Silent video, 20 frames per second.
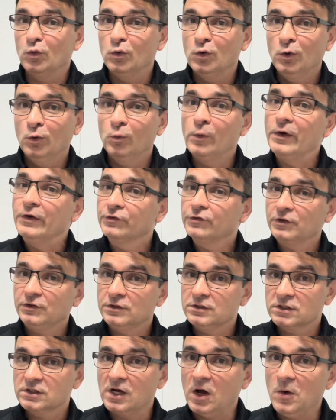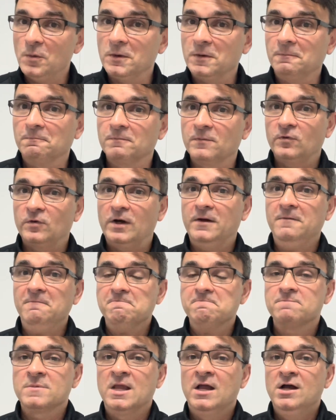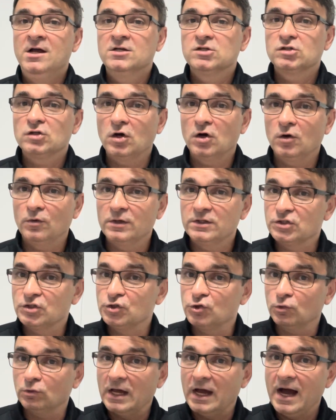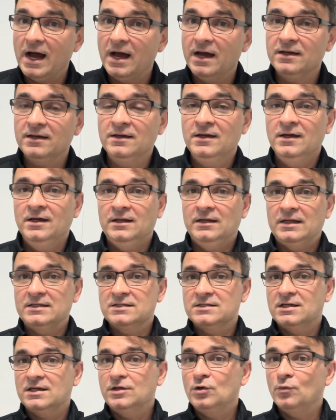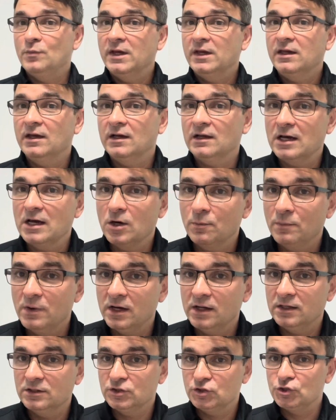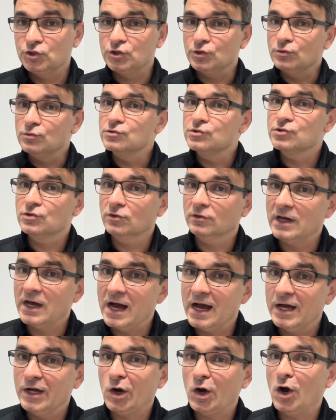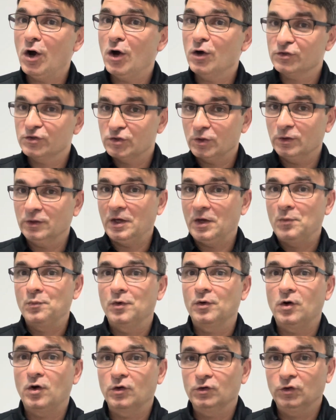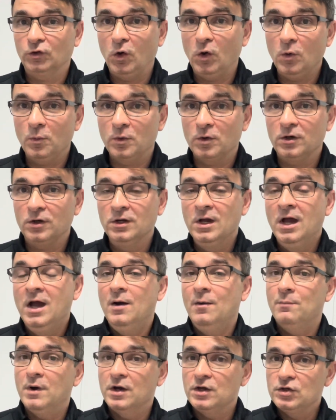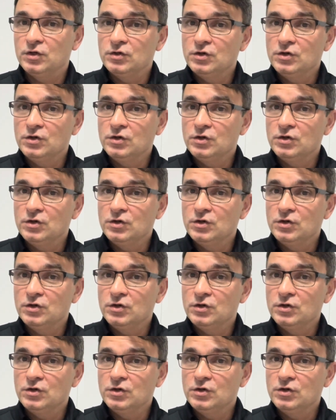winter is coming, right? So it's July. Let's say you're making a lot of money. It's June, July, August, September, October. But